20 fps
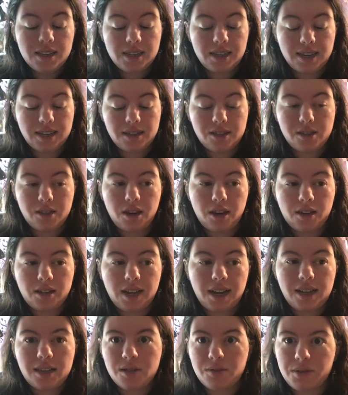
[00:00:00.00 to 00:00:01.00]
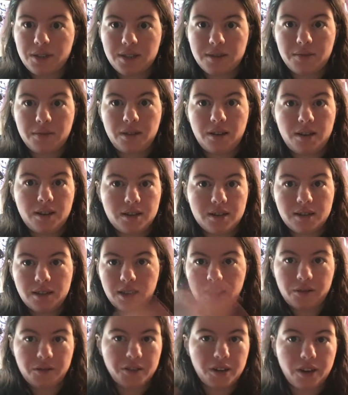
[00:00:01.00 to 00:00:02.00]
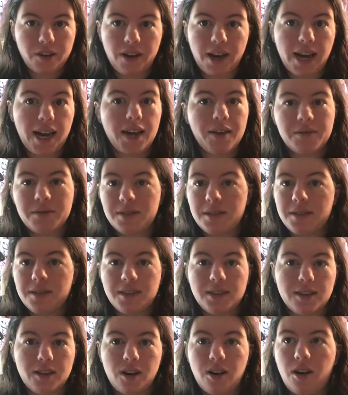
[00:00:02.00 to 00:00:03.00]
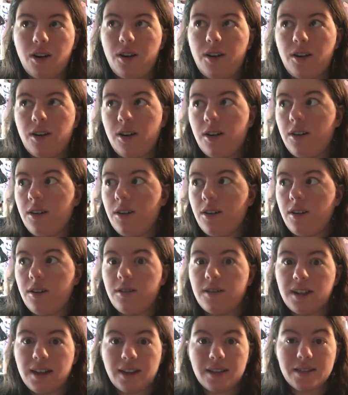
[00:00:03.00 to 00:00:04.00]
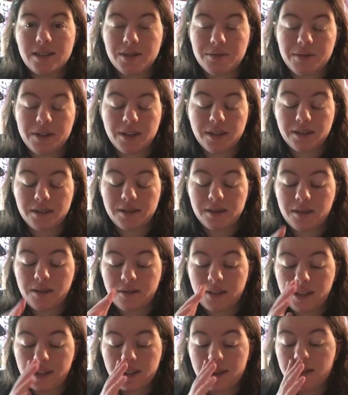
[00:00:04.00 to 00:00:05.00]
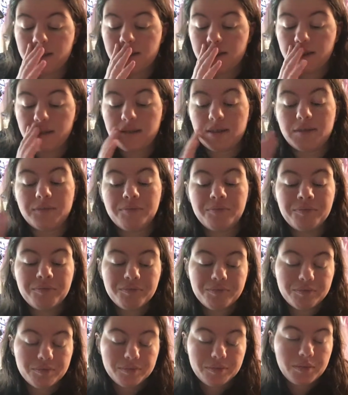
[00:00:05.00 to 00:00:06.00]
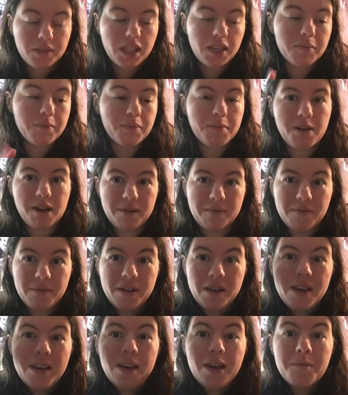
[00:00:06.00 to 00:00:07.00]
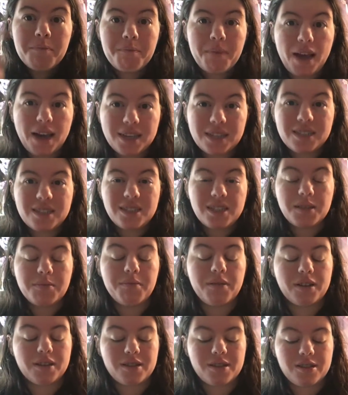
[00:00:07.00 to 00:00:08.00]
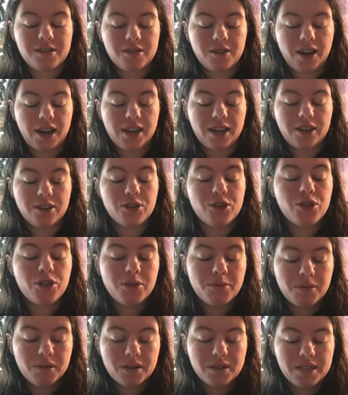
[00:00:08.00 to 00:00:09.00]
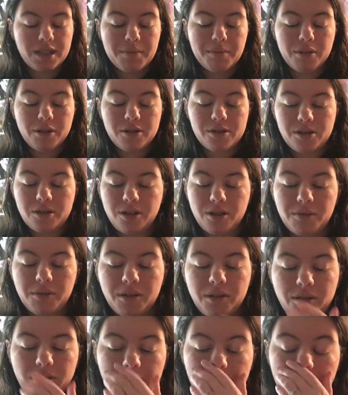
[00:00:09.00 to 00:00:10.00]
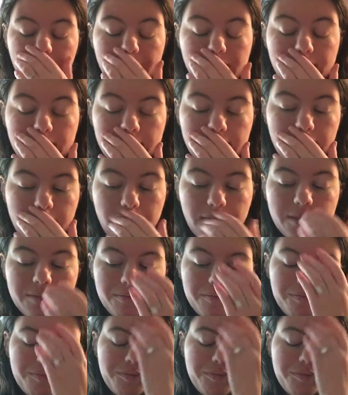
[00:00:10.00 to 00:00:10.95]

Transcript: guys saw last week's vlog, then you know I was sick all last week, so that kind of sucks. But back into the books. So I got two books at Barnes & Noble last night.